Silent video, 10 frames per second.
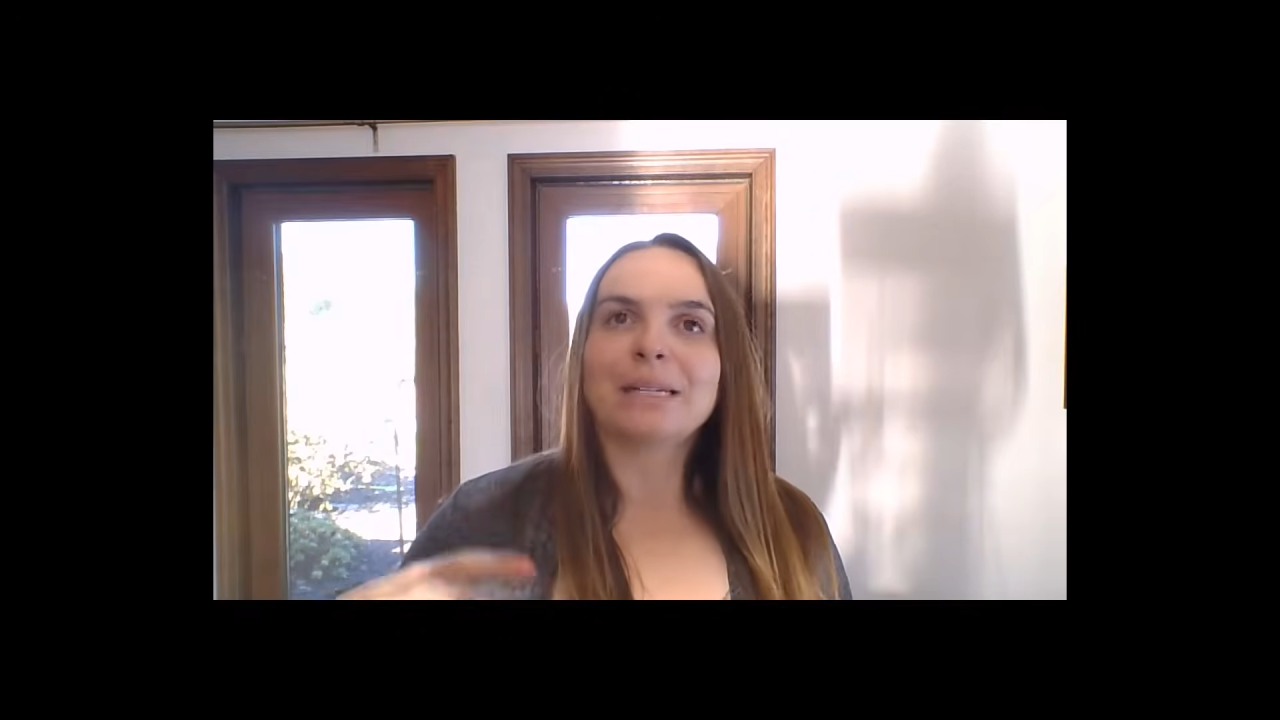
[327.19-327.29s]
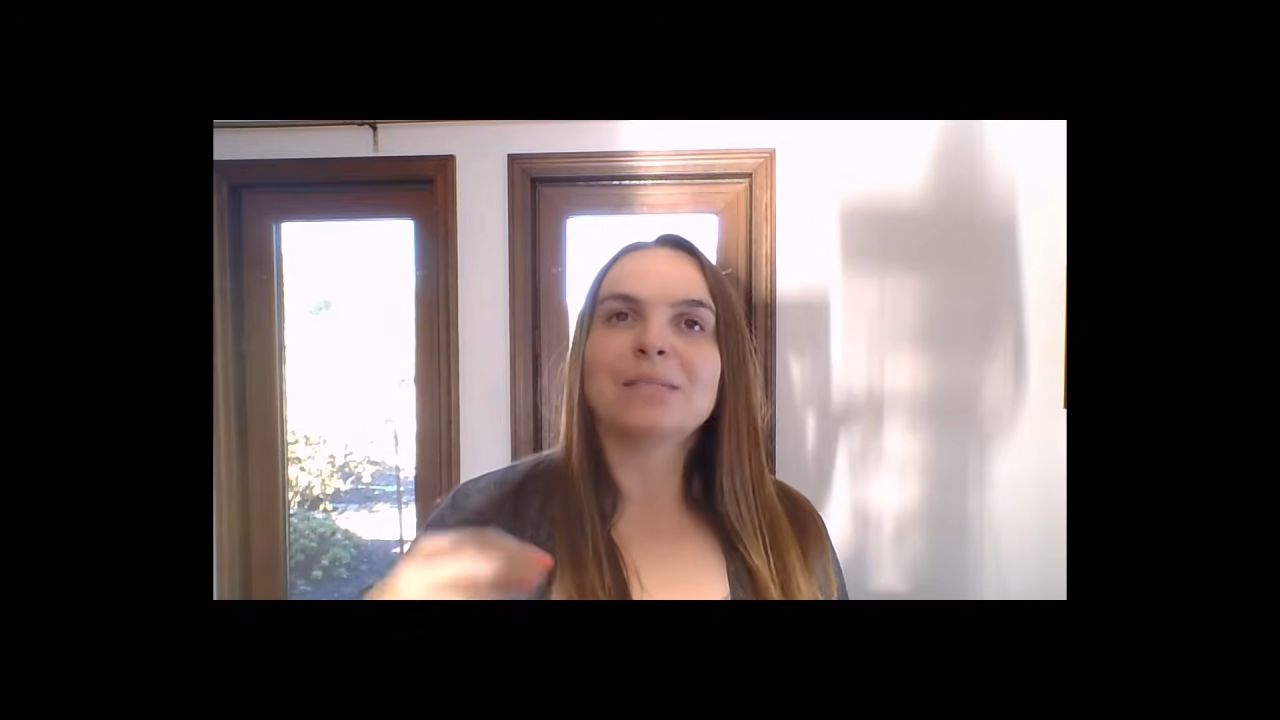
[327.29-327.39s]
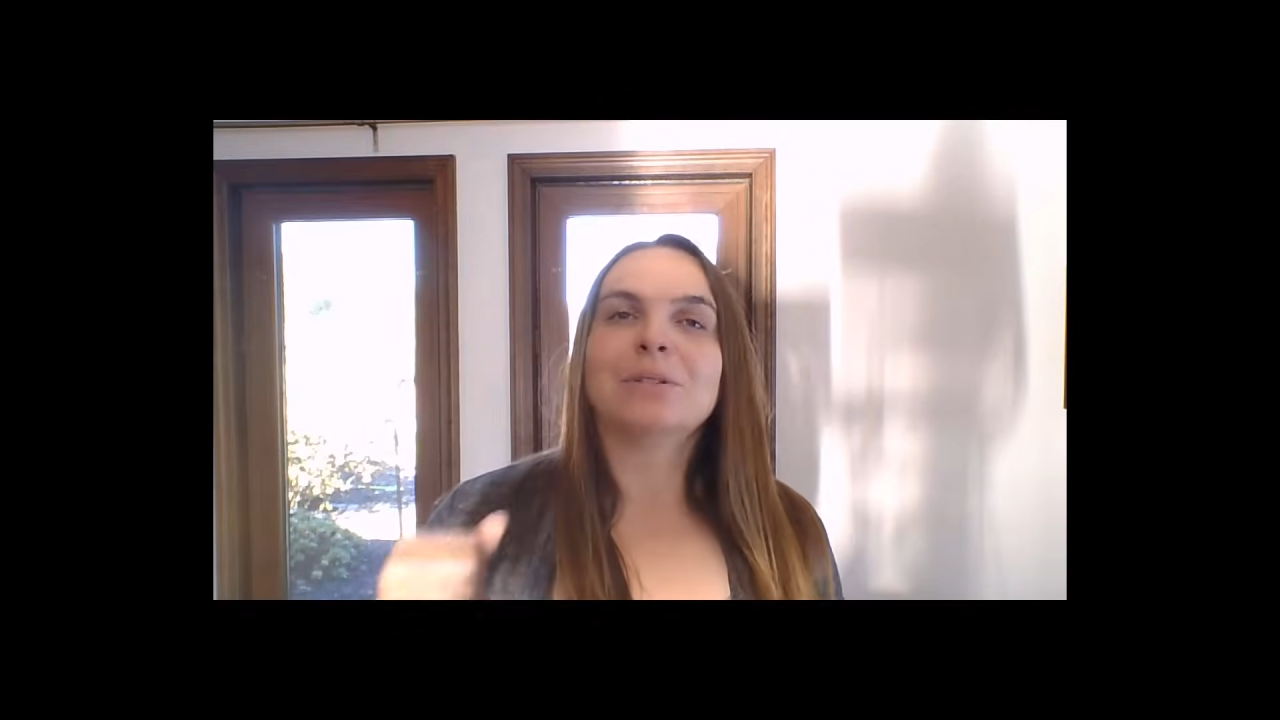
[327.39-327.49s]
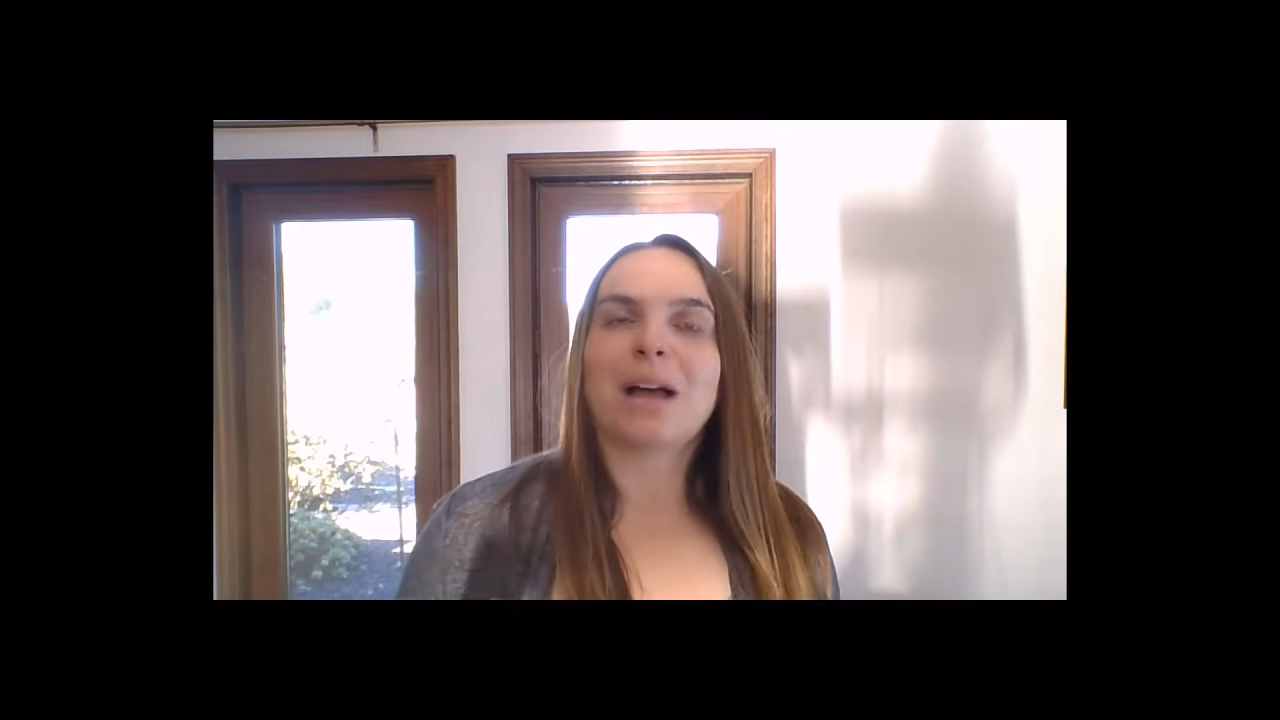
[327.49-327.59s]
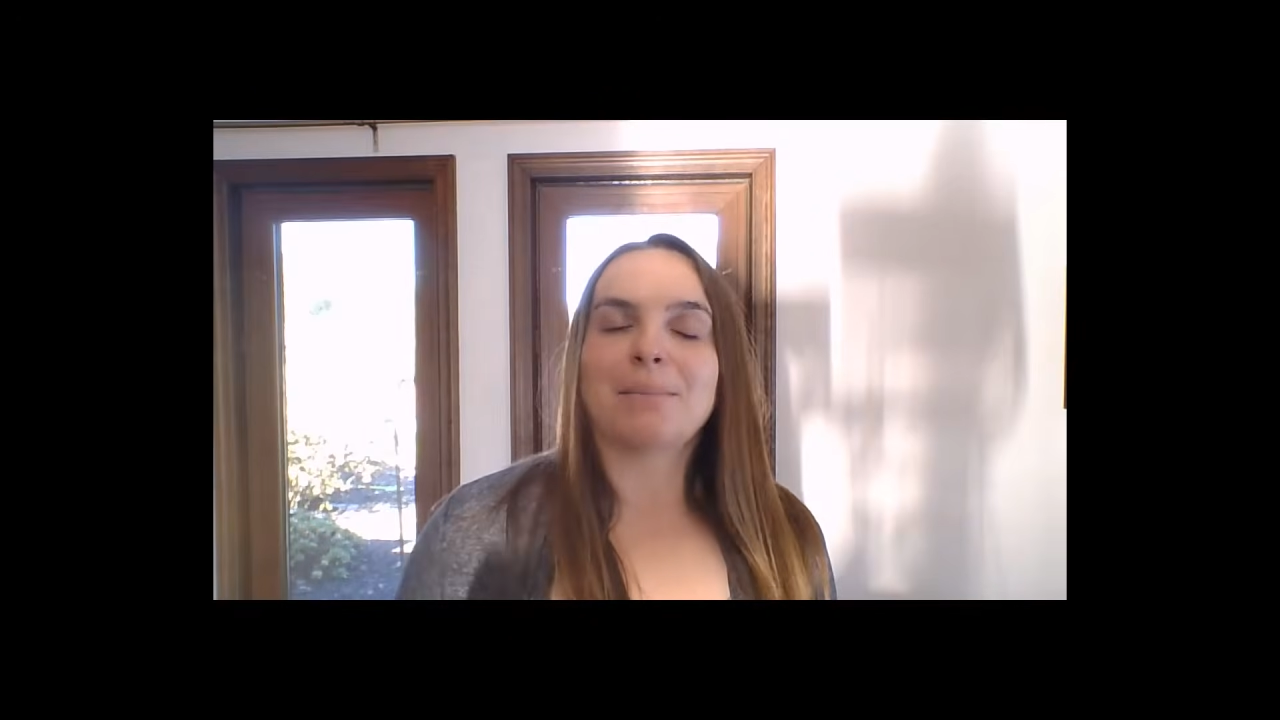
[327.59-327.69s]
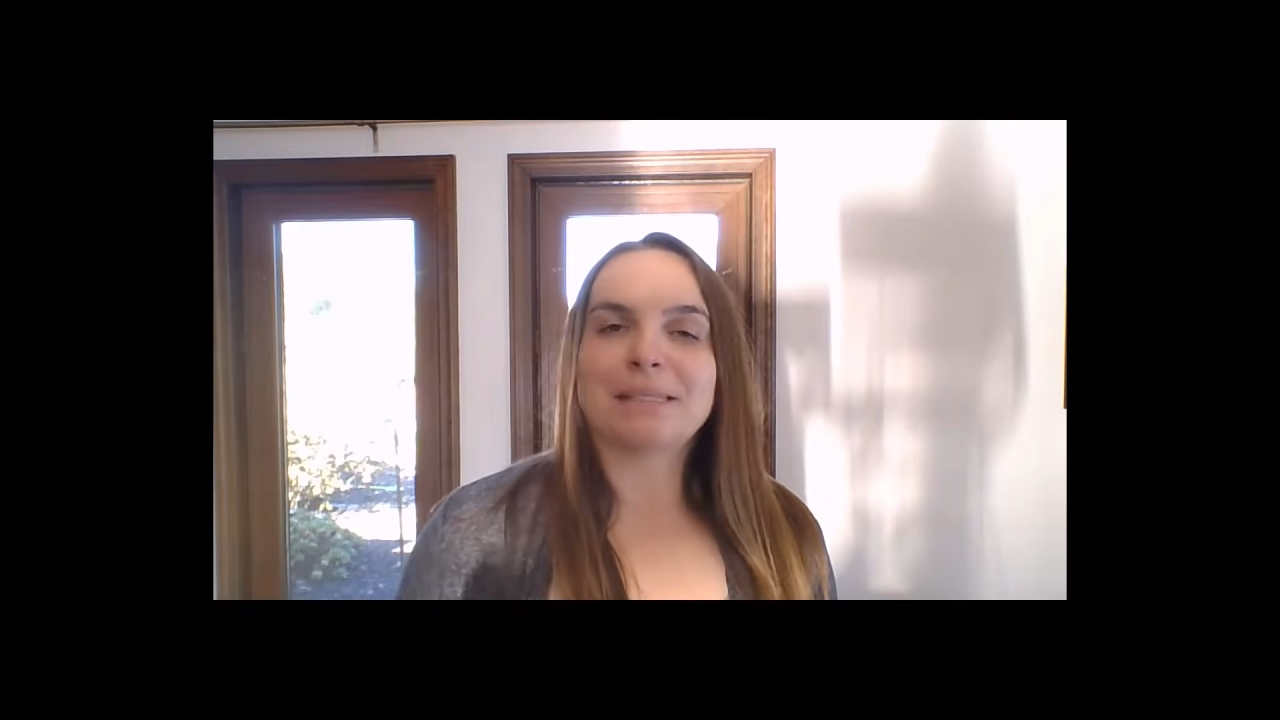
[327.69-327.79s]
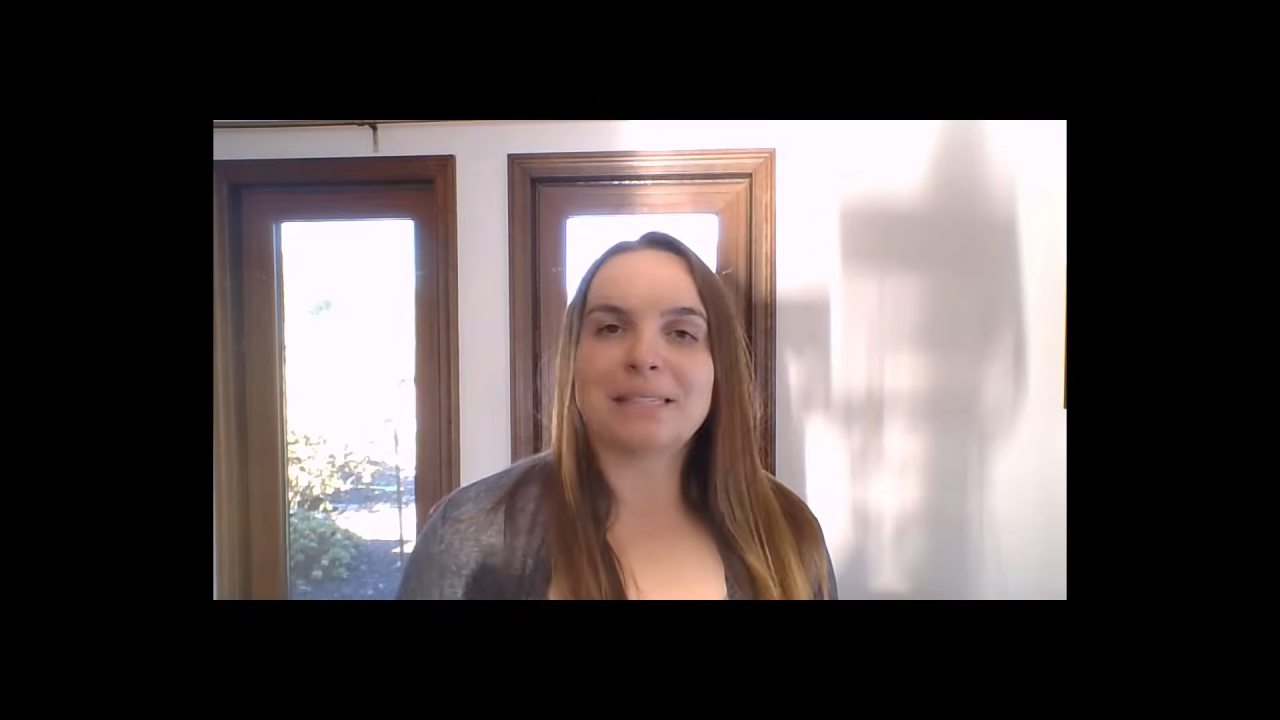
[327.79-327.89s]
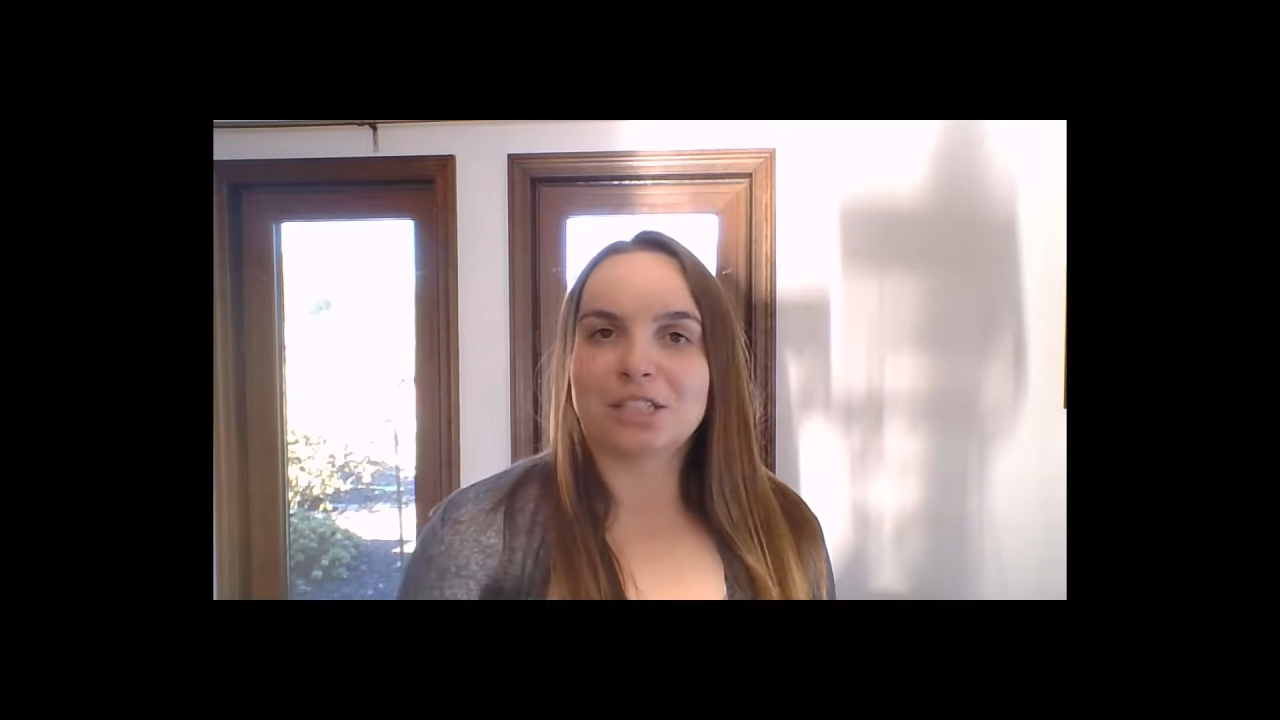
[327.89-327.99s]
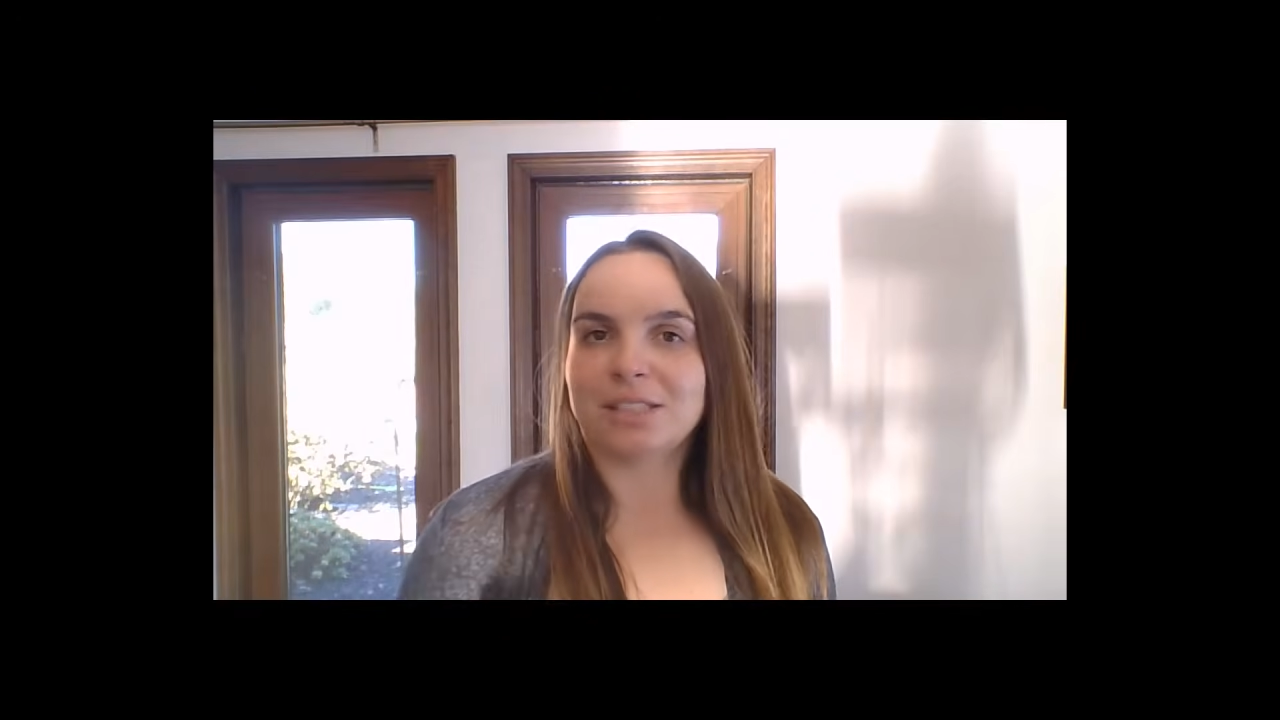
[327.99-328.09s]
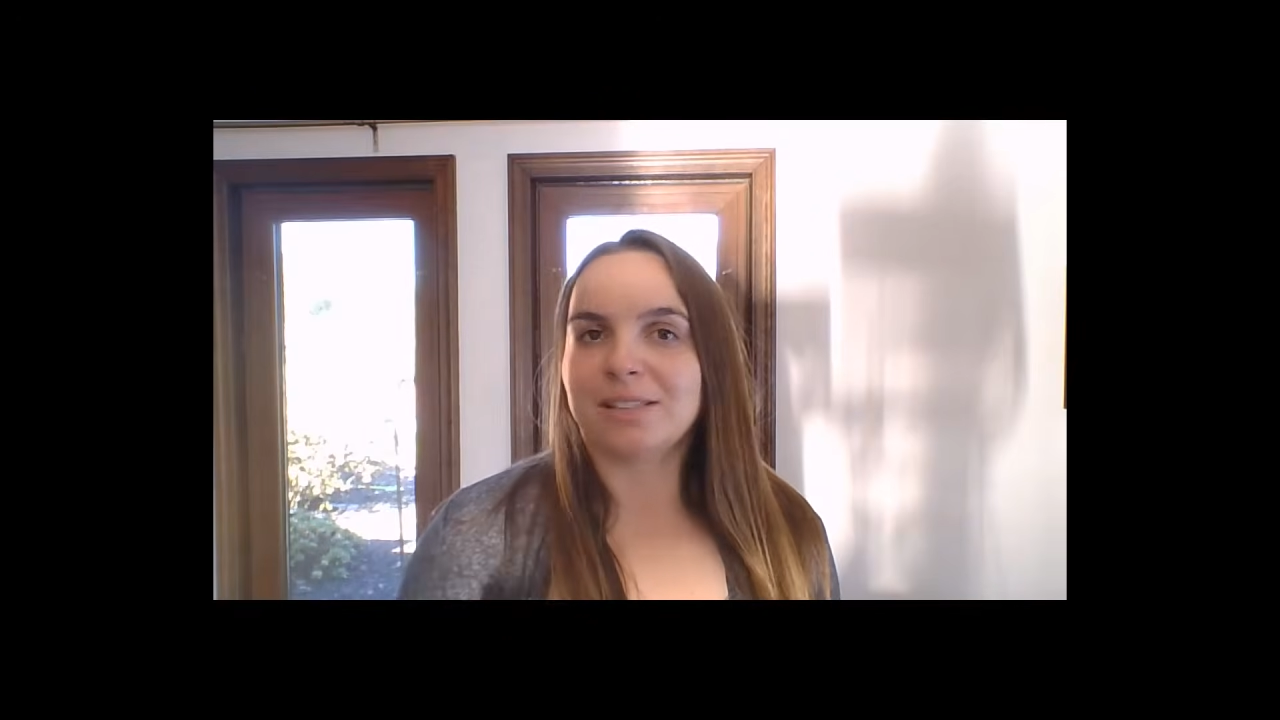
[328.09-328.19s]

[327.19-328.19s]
reasonable compensation is